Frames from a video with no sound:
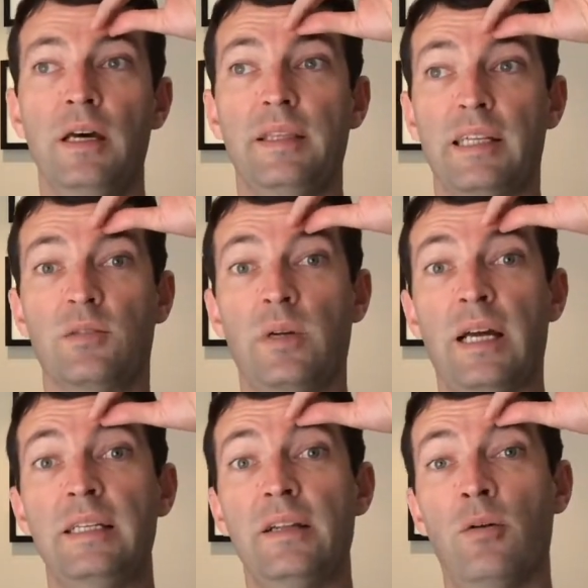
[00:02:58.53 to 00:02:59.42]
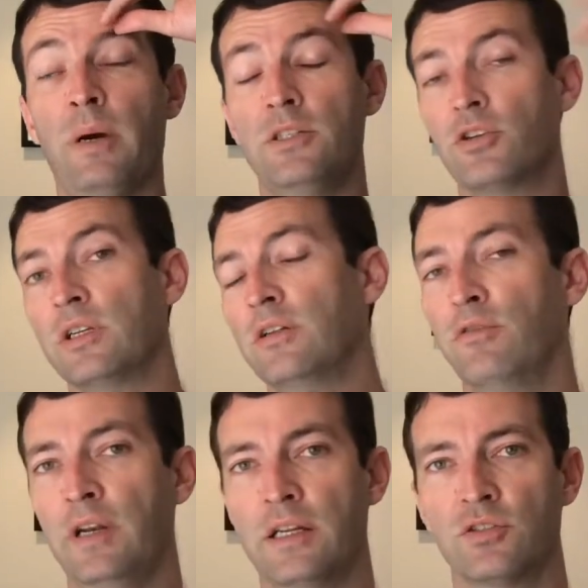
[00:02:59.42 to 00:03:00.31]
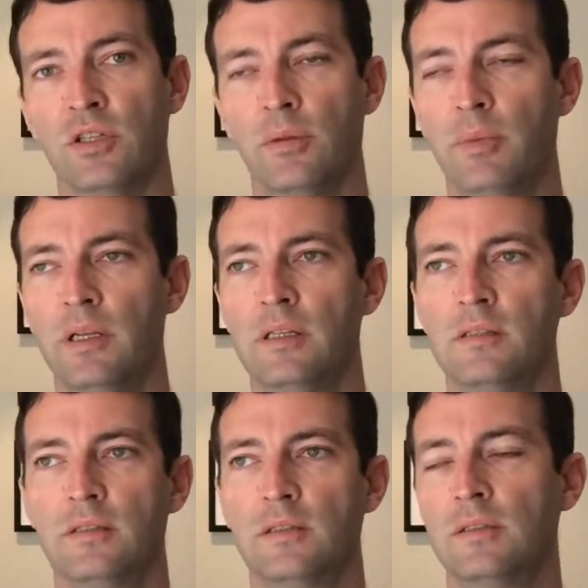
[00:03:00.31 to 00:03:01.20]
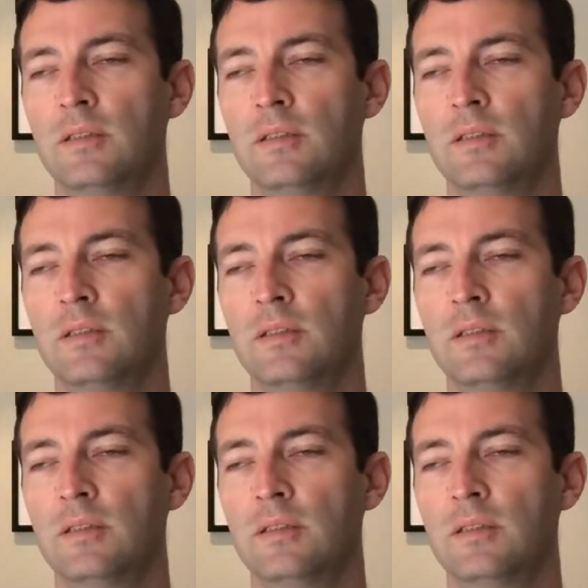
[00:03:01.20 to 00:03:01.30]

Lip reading: That's what I did on my journey to financial independence.